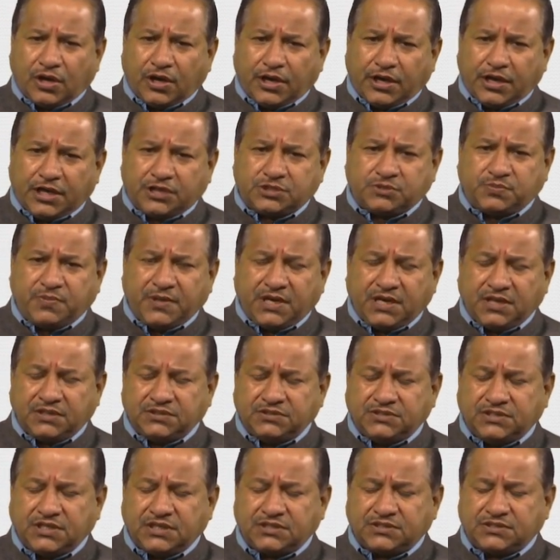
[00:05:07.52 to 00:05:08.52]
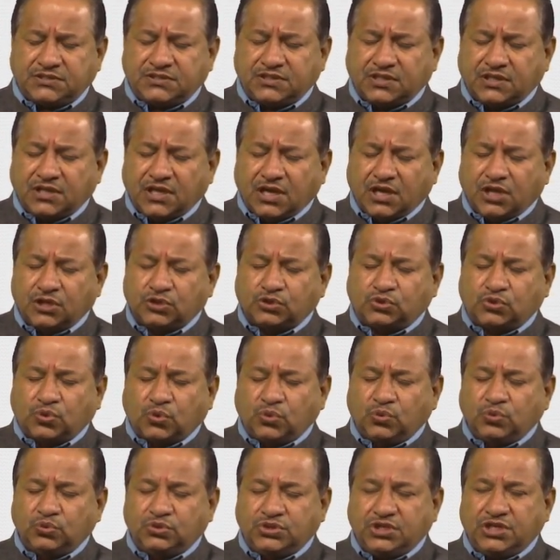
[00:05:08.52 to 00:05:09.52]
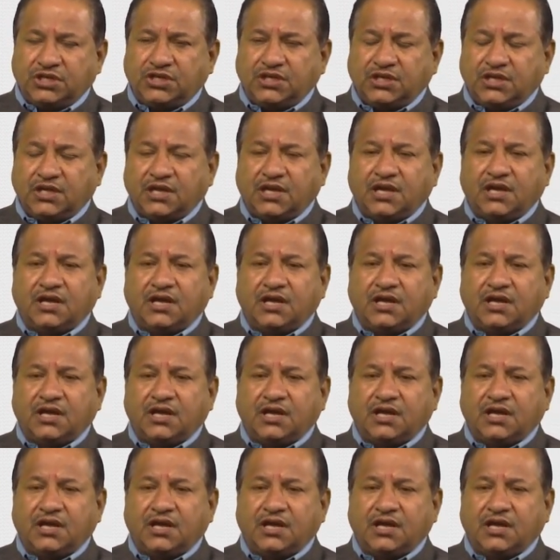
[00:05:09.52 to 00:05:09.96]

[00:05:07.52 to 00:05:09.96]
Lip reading: experiences through the